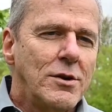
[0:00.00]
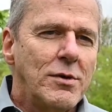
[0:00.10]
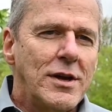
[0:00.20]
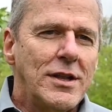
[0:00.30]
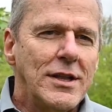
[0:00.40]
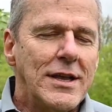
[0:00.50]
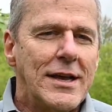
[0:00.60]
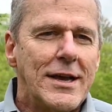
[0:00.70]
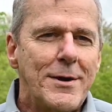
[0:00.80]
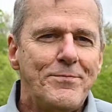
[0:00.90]
Well,
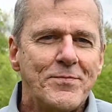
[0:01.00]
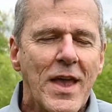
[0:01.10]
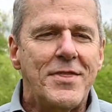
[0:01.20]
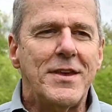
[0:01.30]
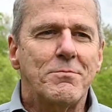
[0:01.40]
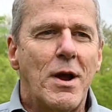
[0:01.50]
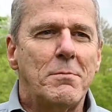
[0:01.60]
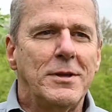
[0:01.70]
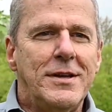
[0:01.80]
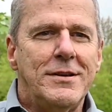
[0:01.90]
I think
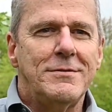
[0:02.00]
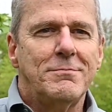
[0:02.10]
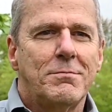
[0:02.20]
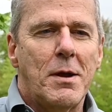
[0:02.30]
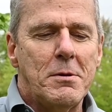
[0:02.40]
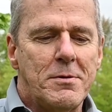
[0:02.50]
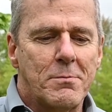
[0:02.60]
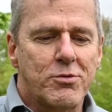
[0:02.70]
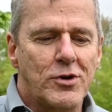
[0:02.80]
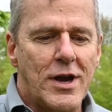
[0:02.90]
probably
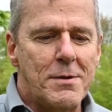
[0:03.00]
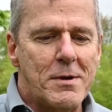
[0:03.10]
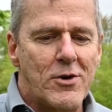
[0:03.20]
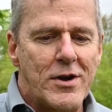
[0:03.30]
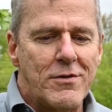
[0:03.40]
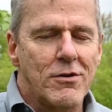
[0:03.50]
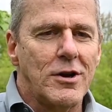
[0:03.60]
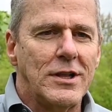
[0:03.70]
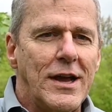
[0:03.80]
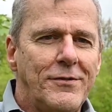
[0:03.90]
the primary
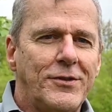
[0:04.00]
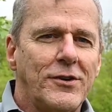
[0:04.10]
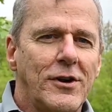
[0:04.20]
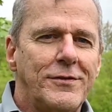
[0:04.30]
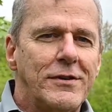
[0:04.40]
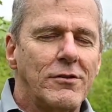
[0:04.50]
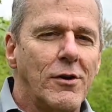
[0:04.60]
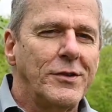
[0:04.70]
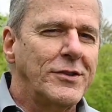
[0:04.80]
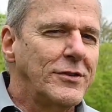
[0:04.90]
role I've served at
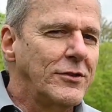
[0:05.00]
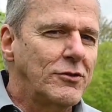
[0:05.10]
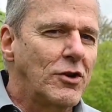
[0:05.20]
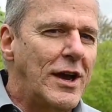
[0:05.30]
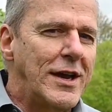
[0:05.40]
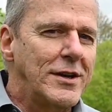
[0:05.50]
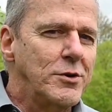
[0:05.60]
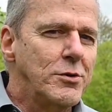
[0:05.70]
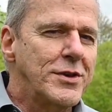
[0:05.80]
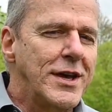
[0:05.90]
RoviSys is trying
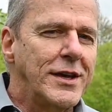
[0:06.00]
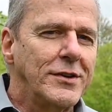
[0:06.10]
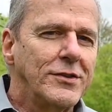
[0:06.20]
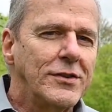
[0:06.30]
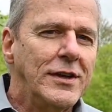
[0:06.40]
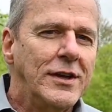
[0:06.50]
new things.